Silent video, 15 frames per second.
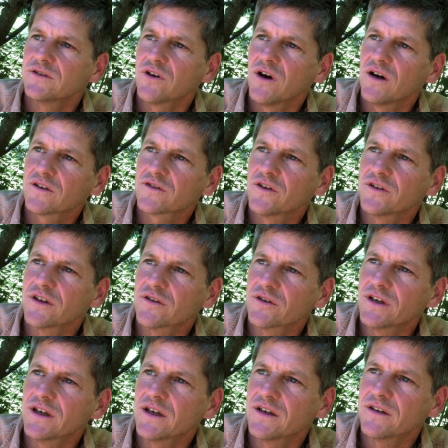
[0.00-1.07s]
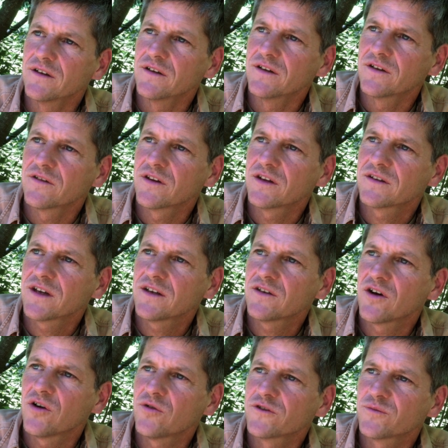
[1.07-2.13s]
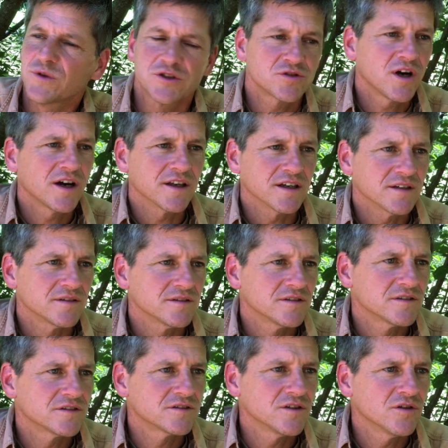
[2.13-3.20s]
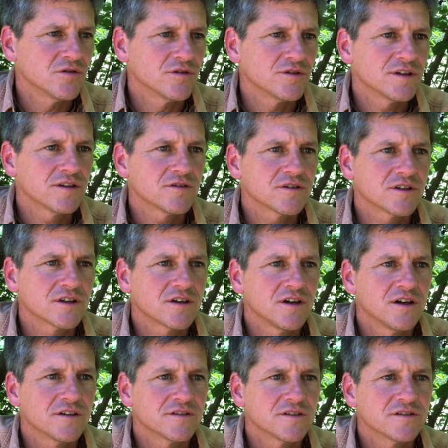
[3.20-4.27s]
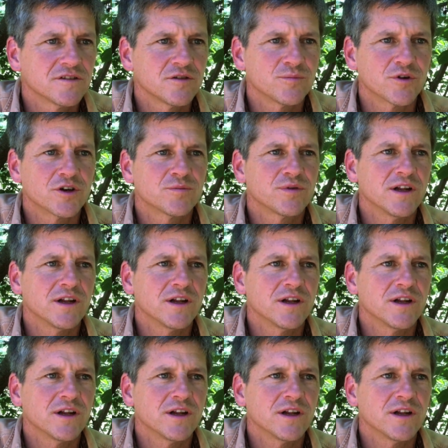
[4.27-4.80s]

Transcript: Dogs, on the other hand, they tend to always be trotting. So they're either going to cause these little bird